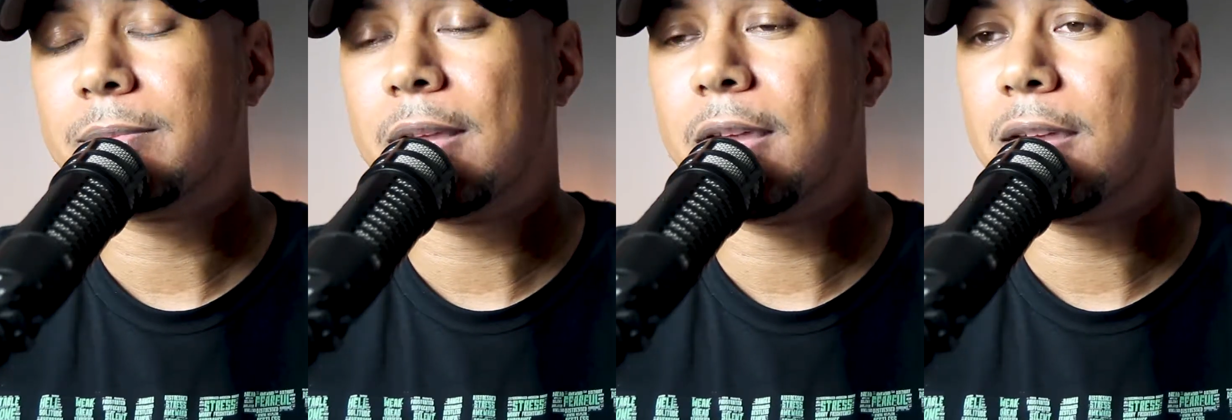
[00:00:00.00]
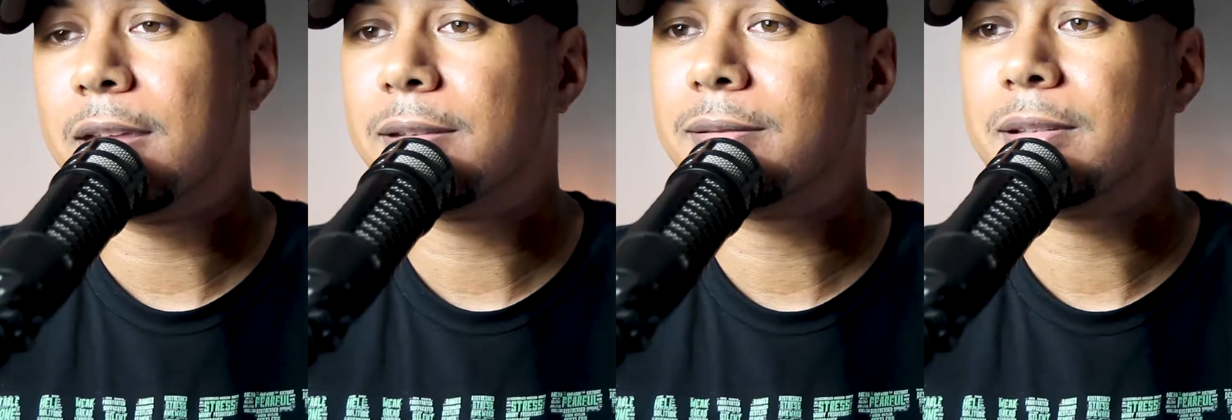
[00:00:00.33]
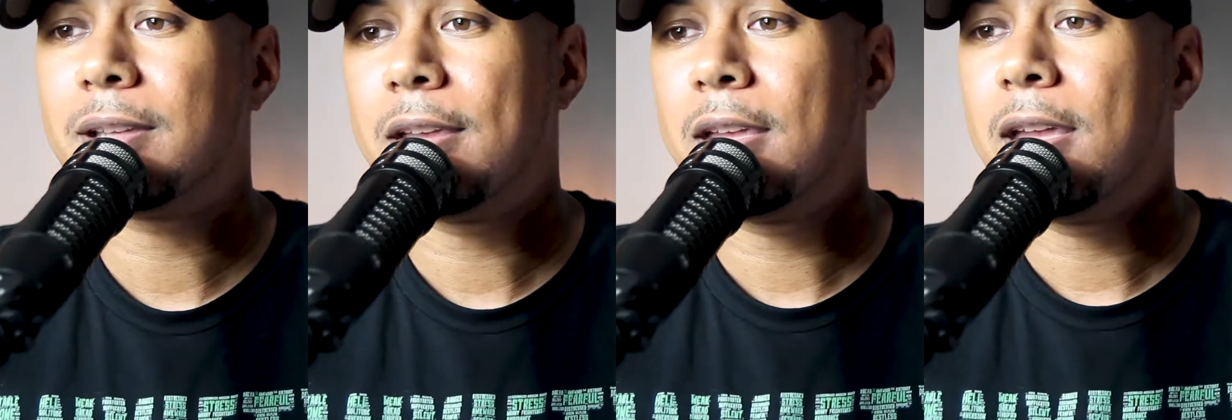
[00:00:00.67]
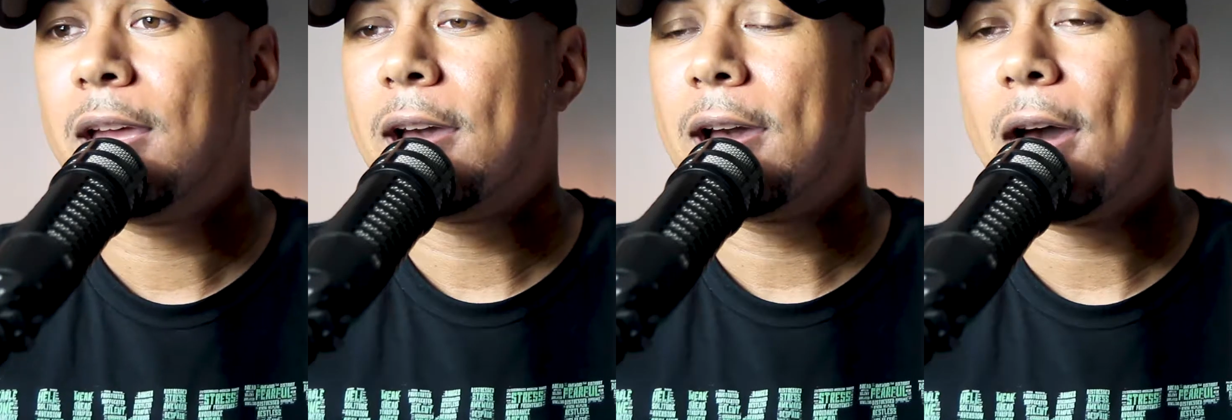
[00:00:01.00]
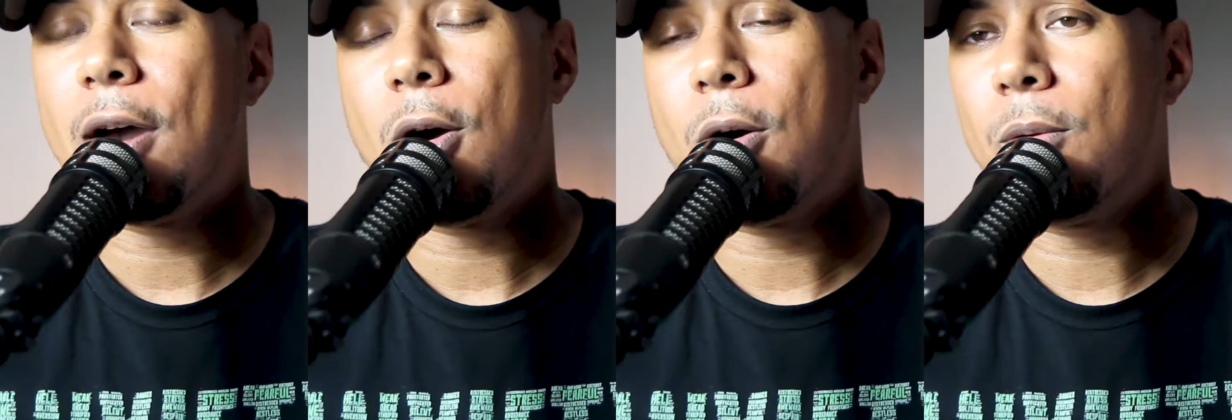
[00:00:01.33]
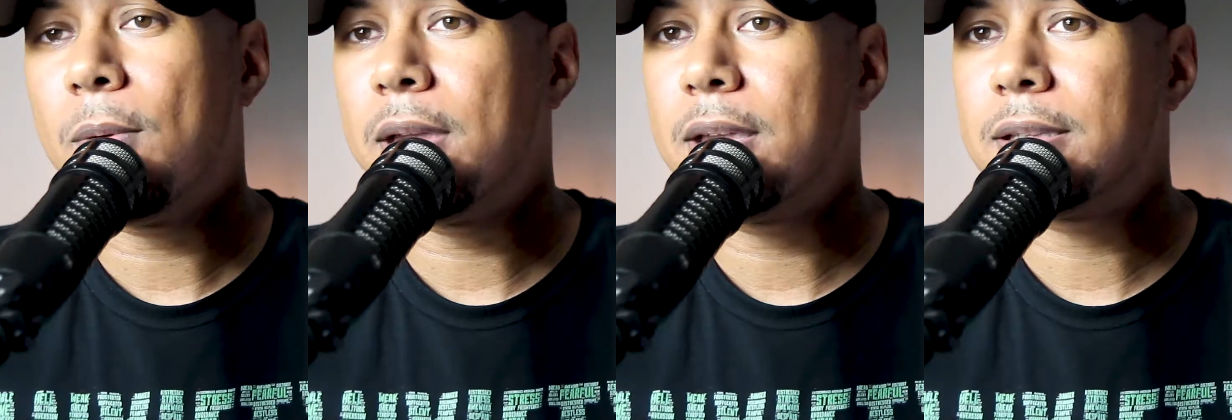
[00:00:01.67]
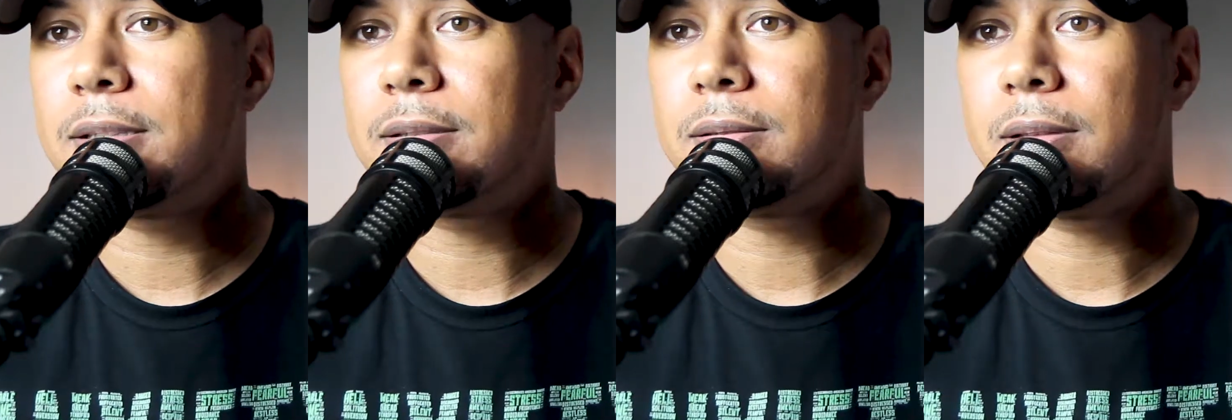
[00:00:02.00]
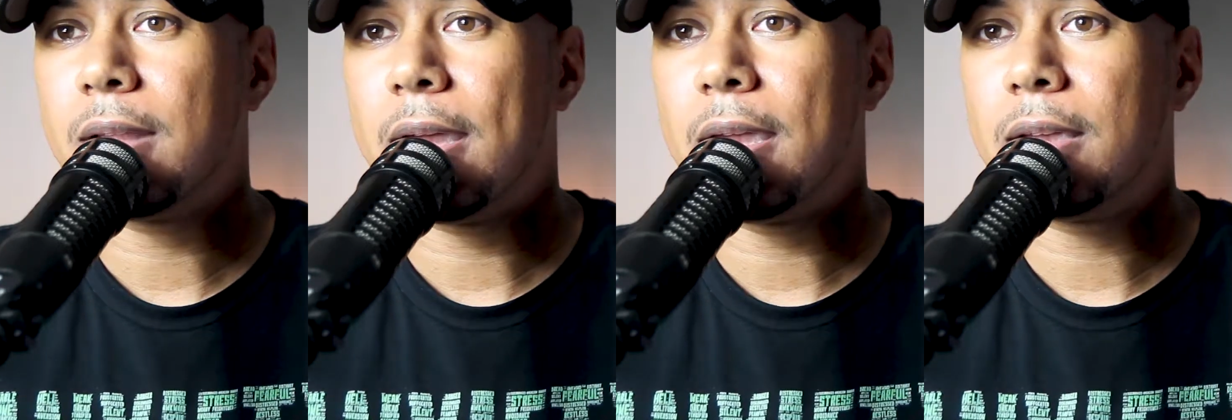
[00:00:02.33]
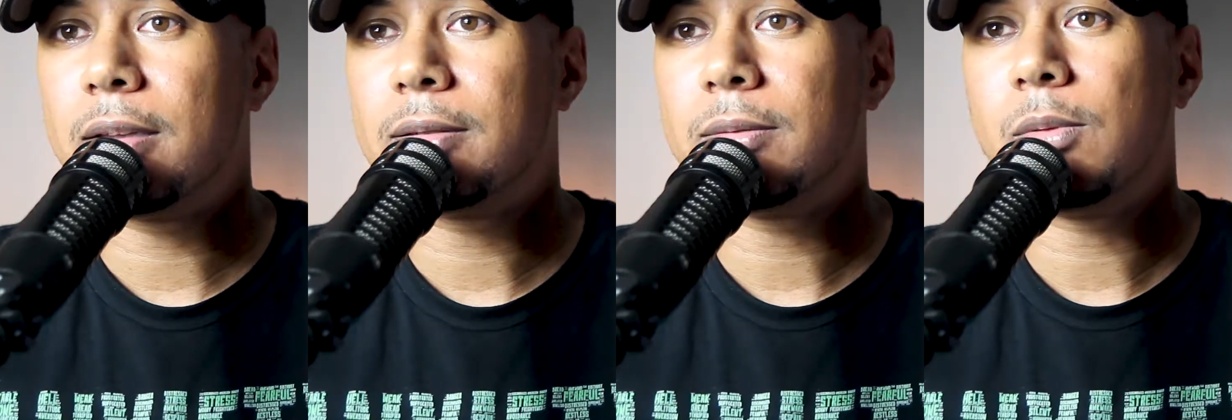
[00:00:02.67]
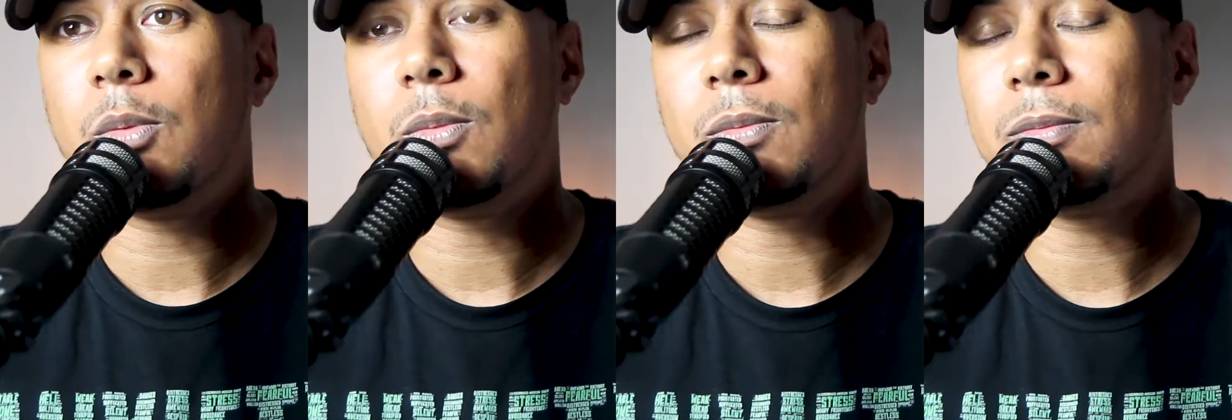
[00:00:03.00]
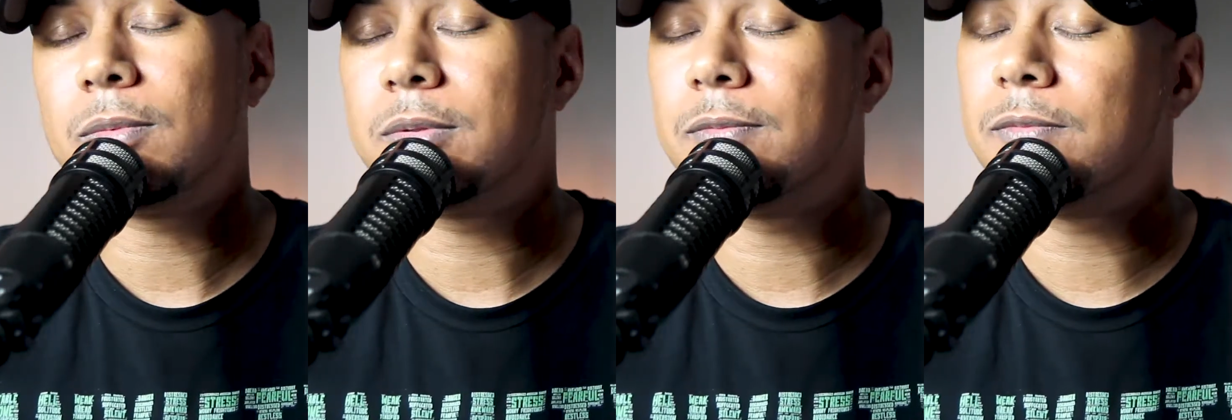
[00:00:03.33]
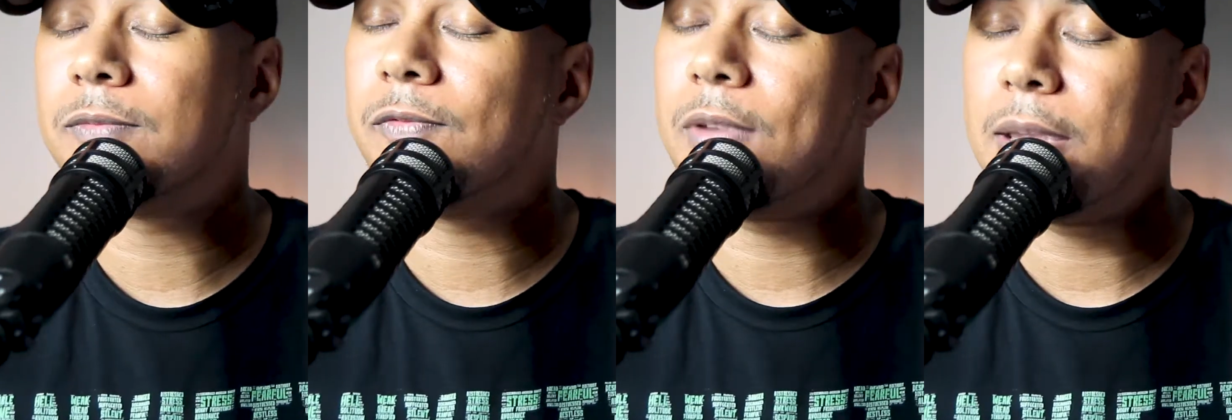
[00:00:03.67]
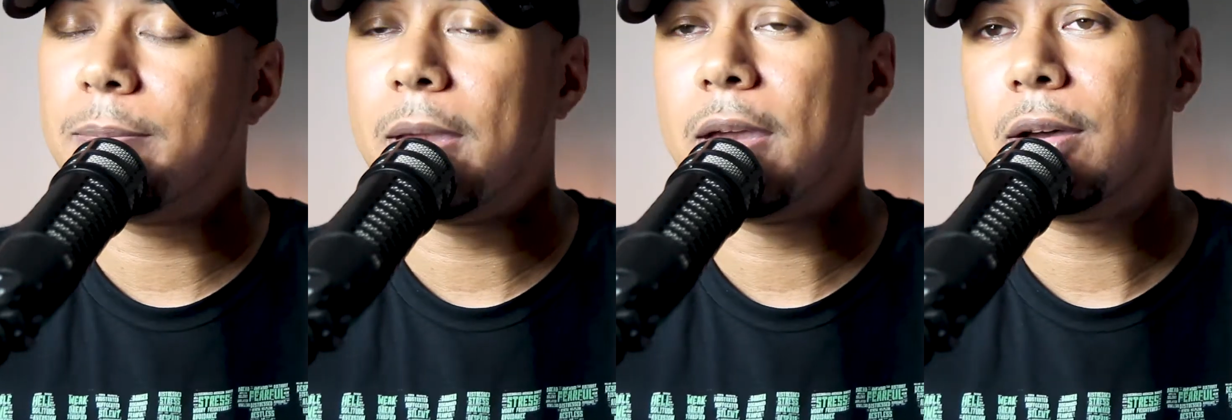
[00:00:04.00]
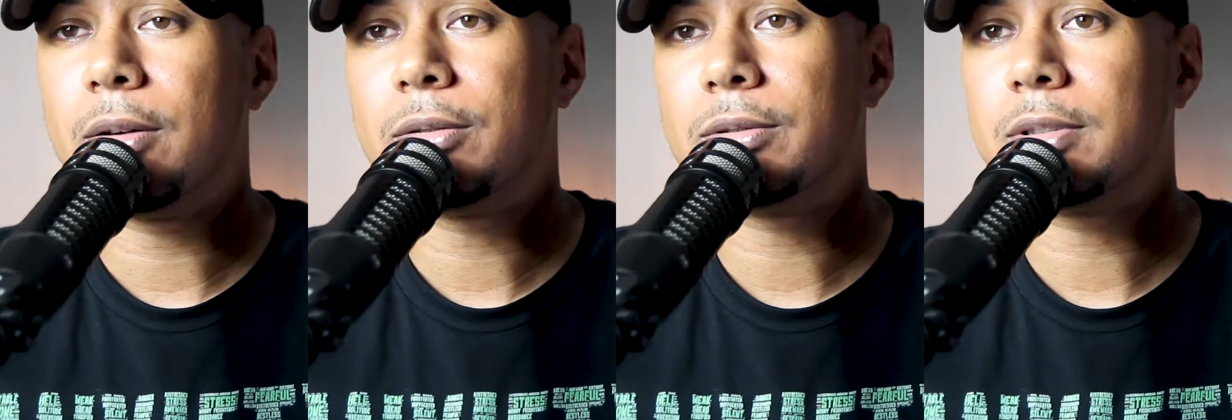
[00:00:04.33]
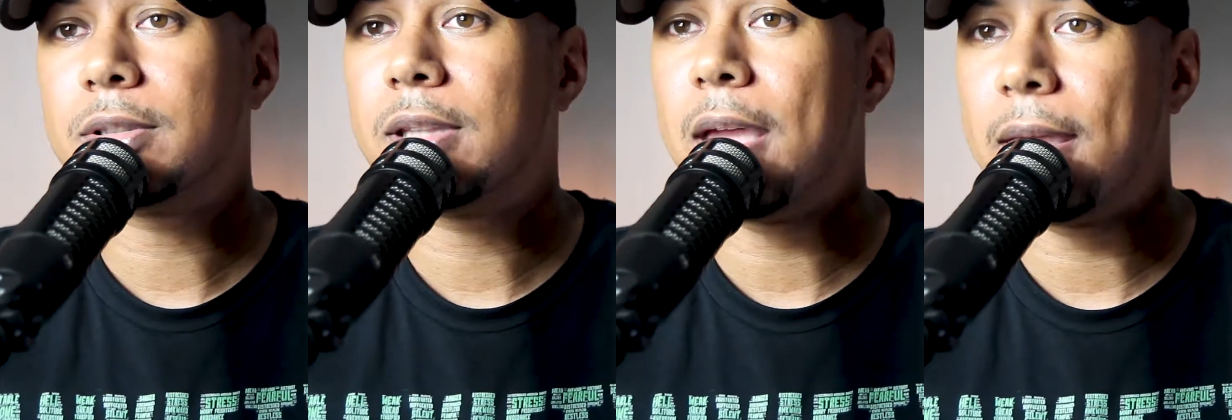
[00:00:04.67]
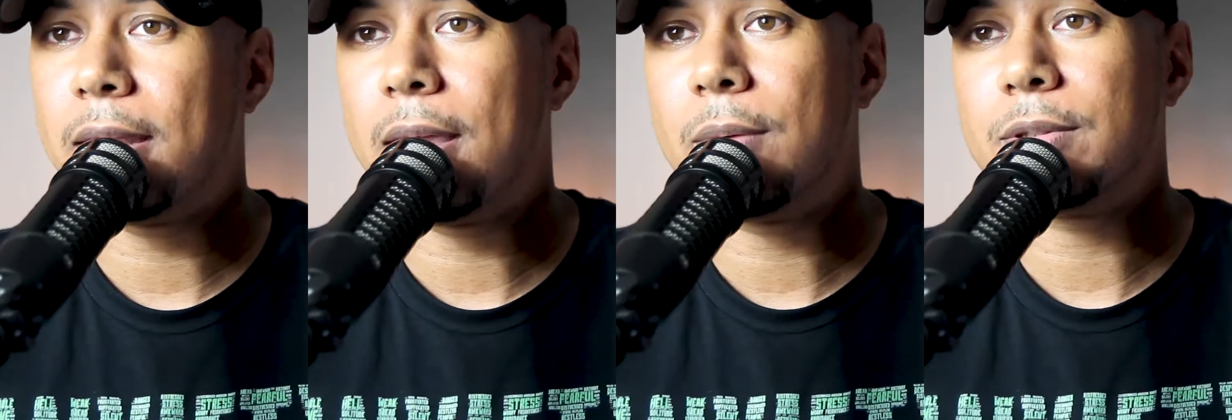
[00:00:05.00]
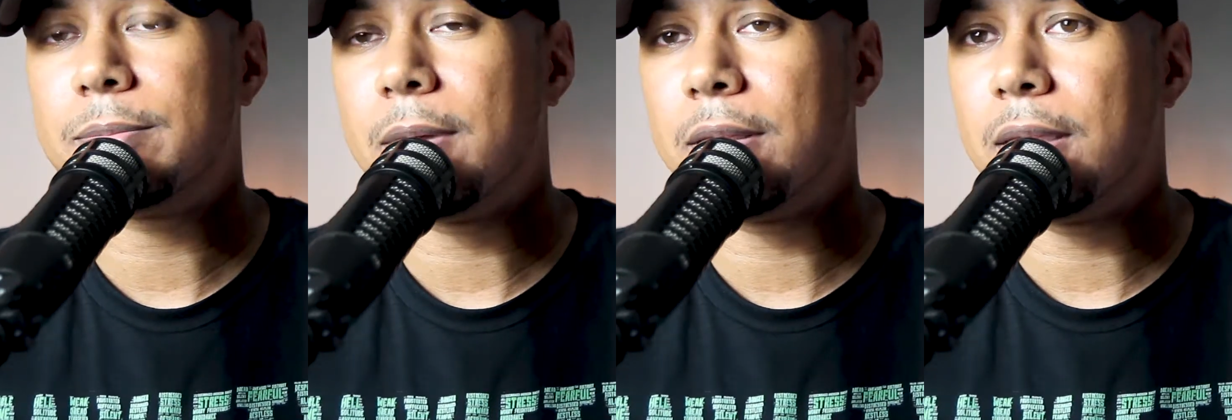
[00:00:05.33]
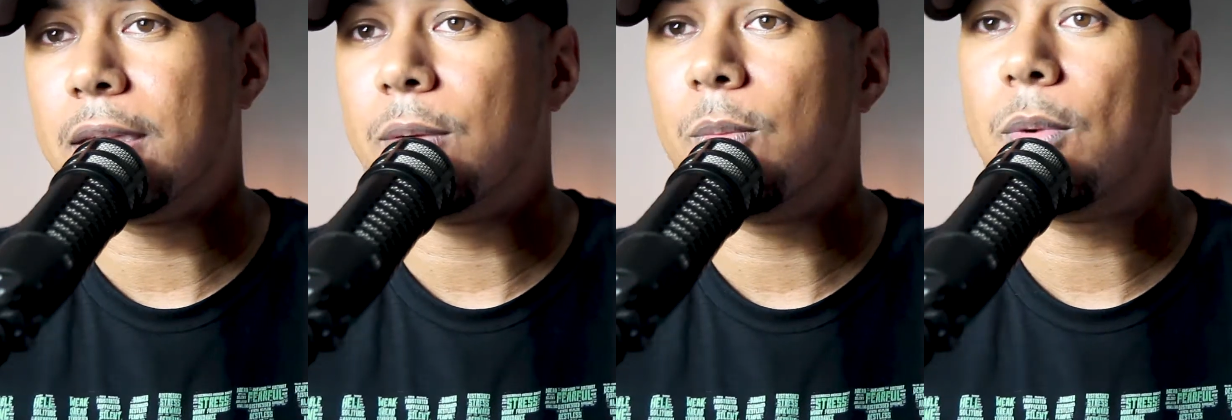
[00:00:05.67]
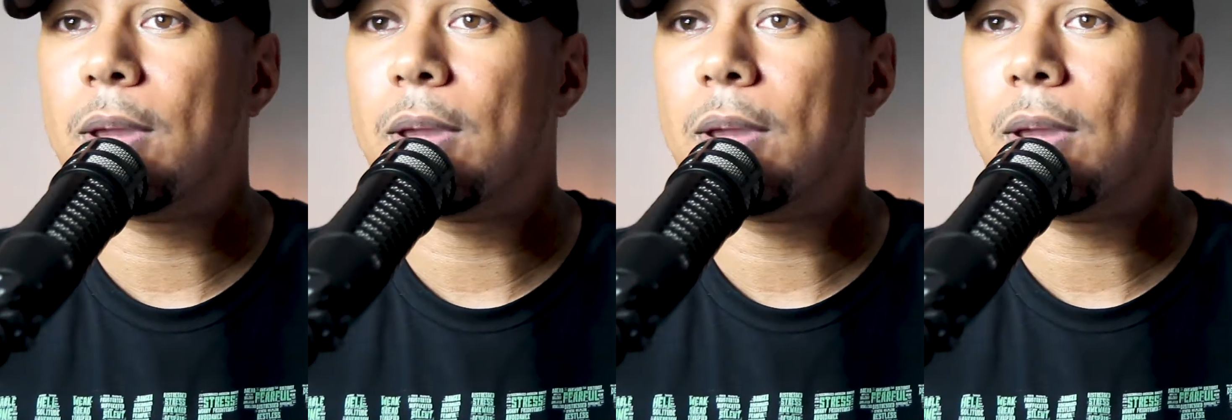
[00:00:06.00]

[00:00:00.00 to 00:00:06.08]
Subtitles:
And I always like females. That was my thing.